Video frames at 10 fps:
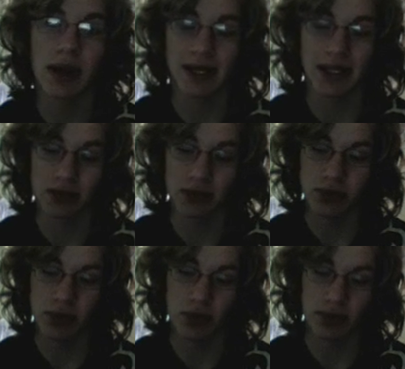and then there's
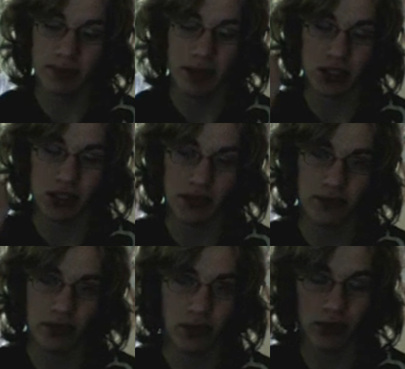also the picture
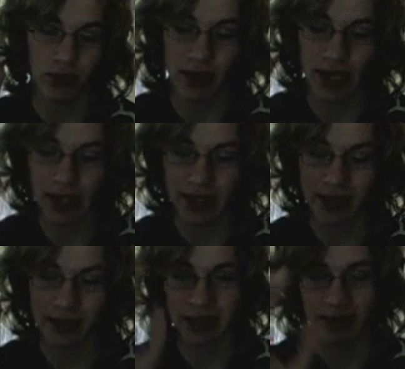for
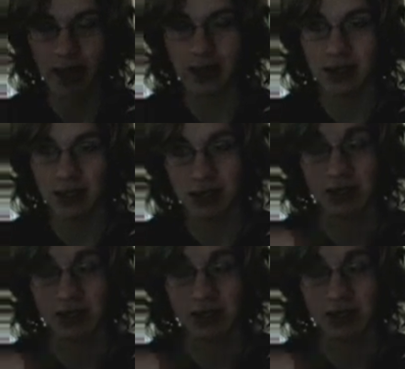a schematic,